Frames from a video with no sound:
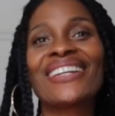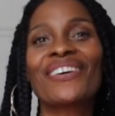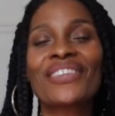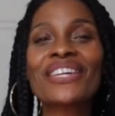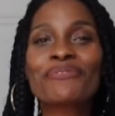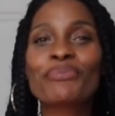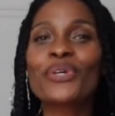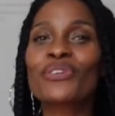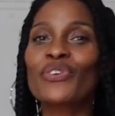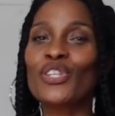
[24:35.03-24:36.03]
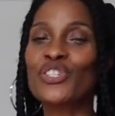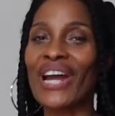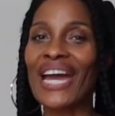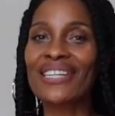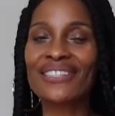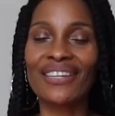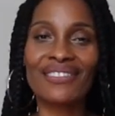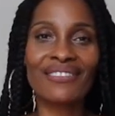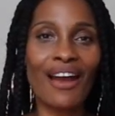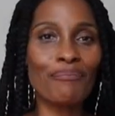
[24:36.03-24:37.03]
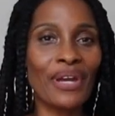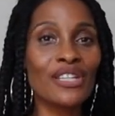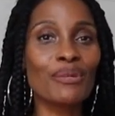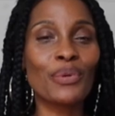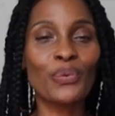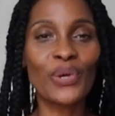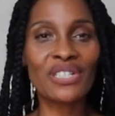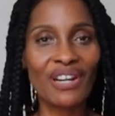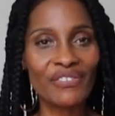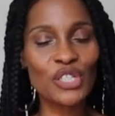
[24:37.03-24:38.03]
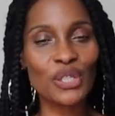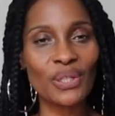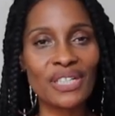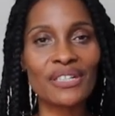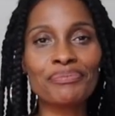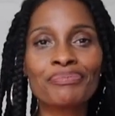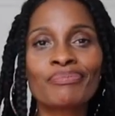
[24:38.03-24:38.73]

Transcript: now this beautiful dress is not meant to be worn off the shoulder,